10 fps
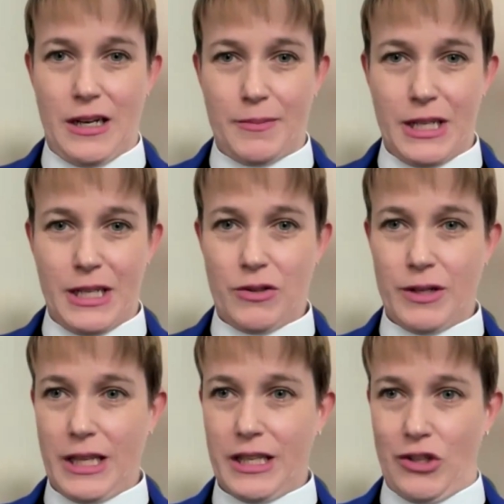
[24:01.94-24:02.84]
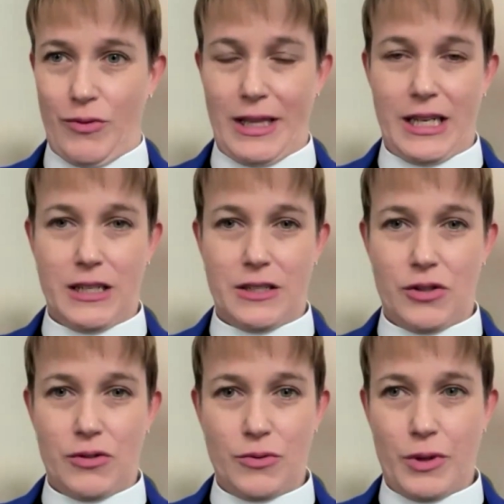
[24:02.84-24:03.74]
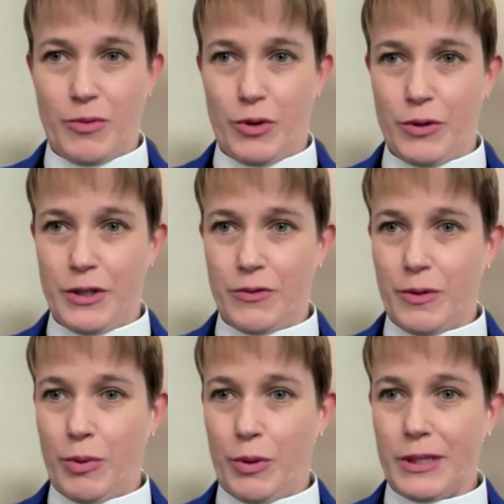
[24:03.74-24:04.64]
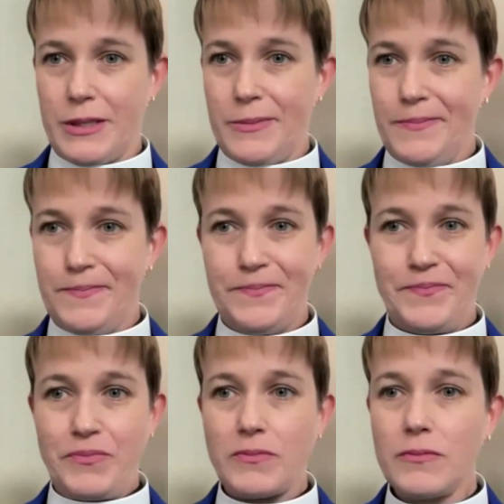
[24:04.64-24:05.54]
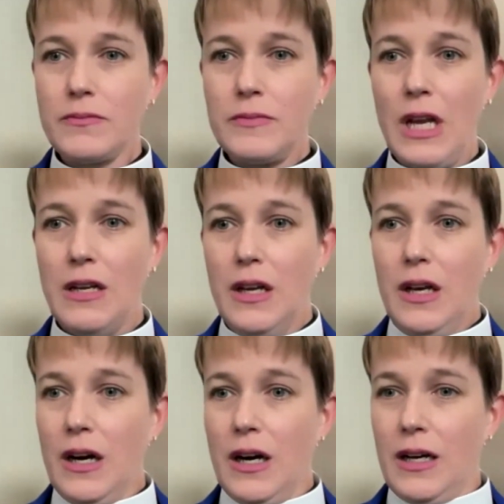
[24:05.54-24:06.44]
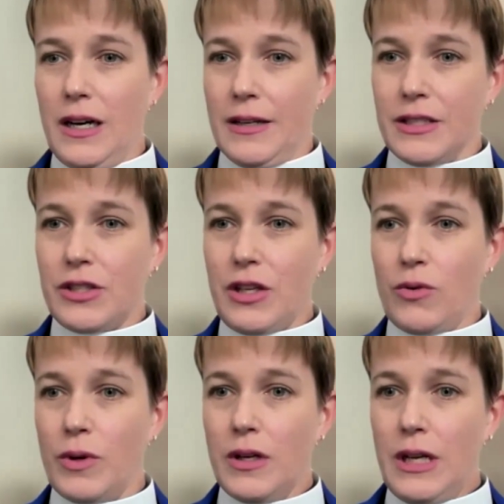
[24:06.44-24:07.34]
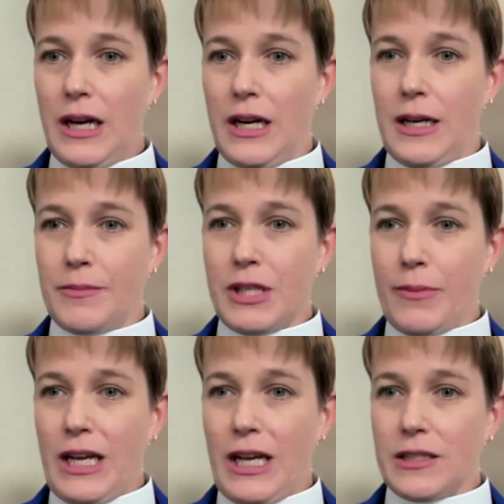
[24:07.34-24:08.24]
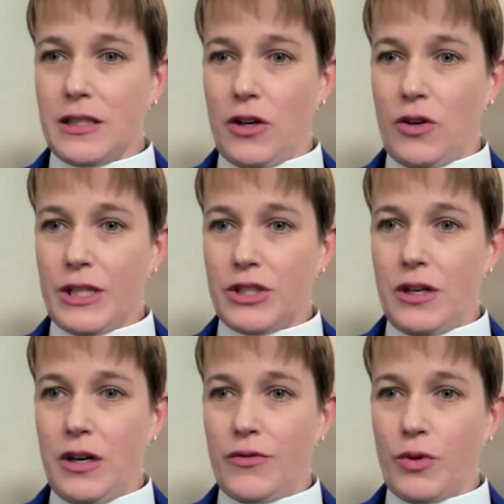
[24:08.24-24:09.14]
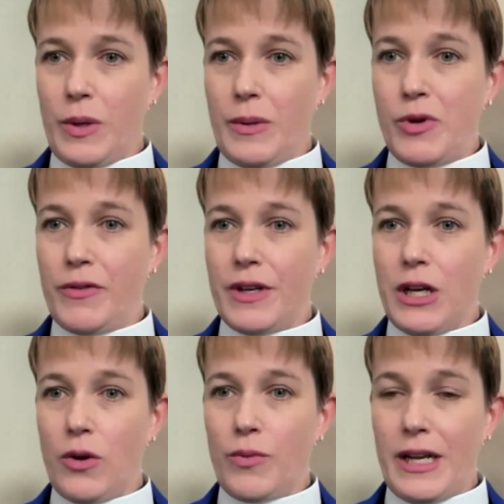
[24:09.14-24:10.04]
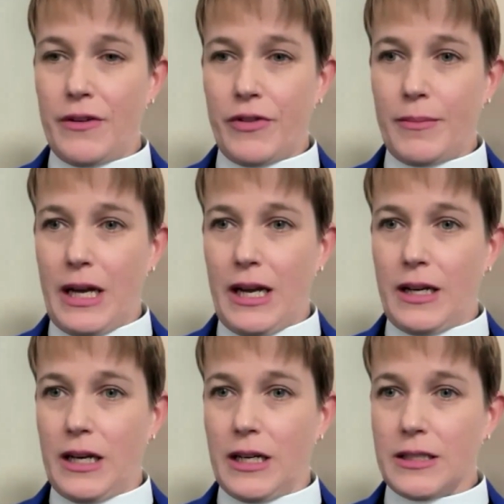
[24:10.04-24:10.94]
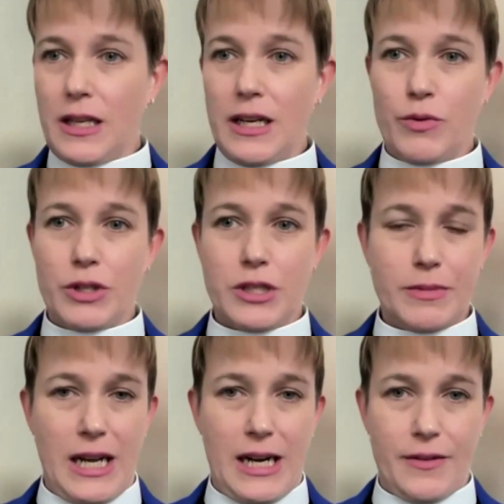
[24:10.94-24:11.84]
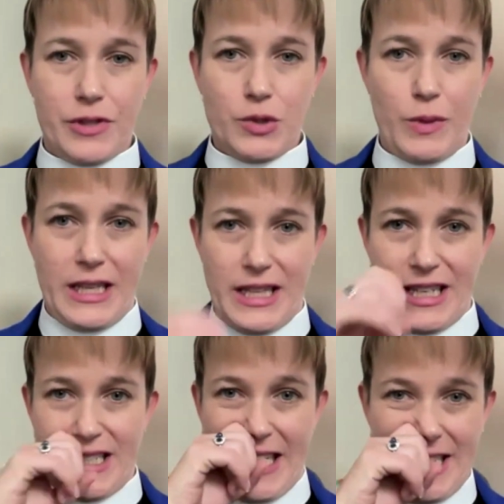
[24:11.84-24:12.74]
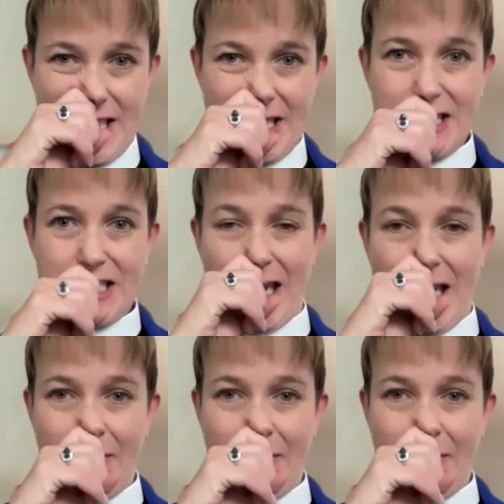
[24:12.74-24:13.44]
including things related to the parochial report. Someone asked a of are we moving away from Sunday worship to average weekly attendance?